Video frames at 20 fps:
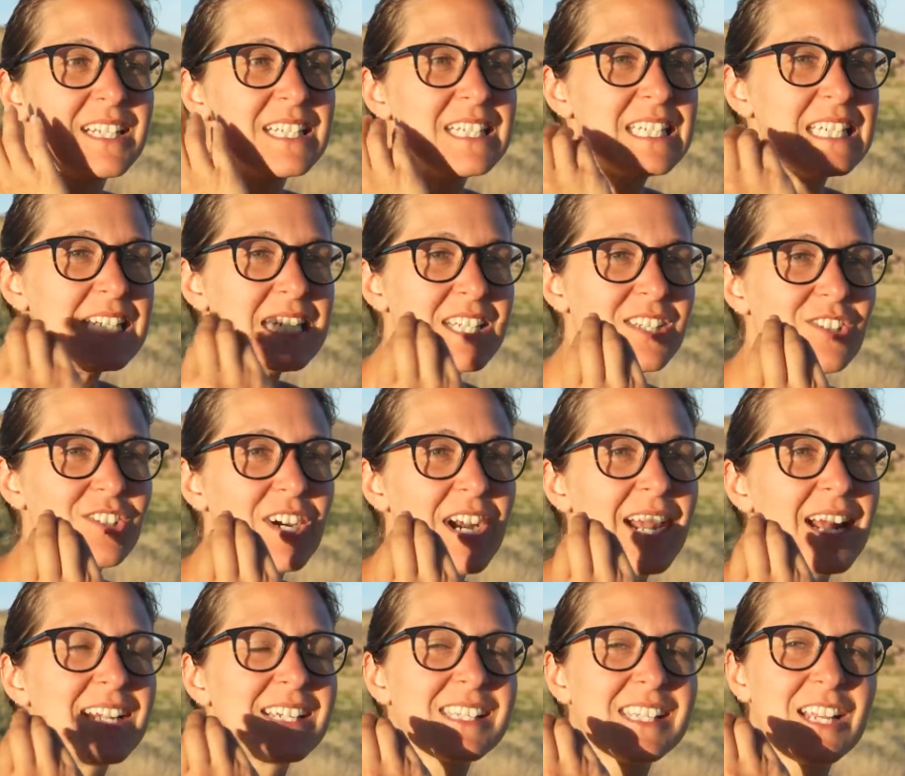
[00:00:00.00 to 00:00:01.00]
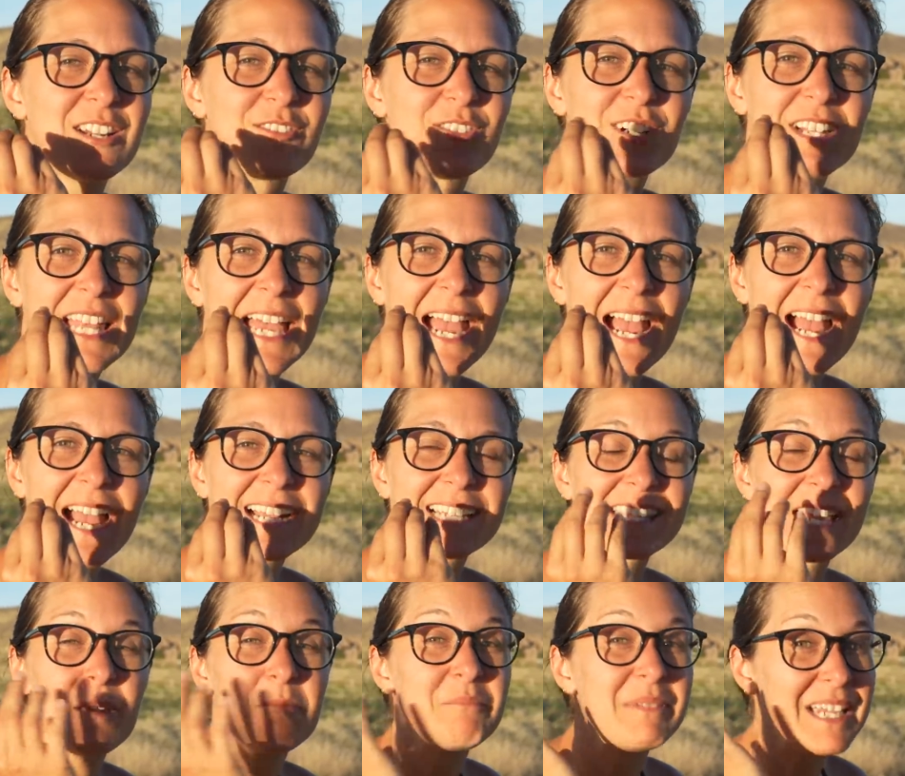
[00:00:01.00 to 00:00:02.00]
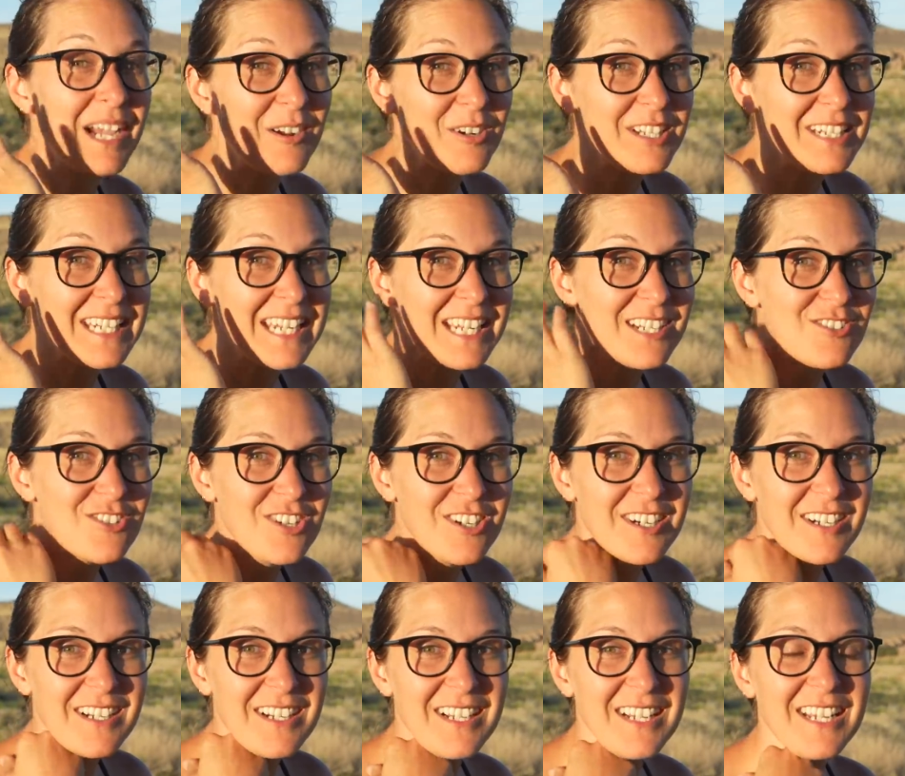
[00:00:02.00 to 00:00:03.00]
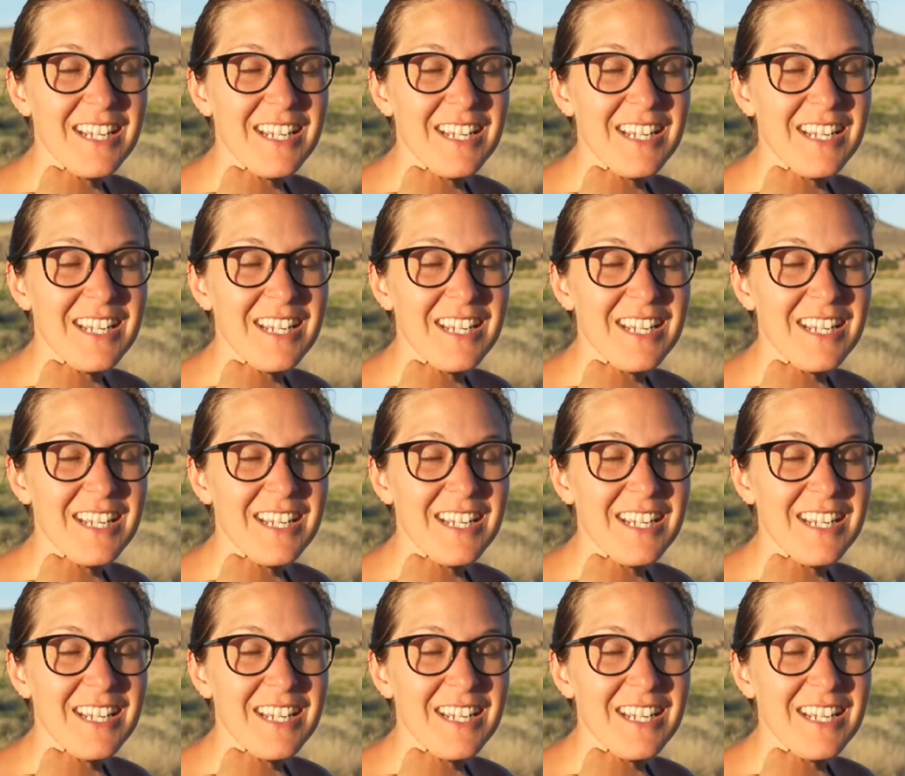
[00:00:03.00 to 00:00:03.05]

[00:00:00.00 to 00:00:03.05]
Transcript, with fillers: de-stress and relax and be out in nature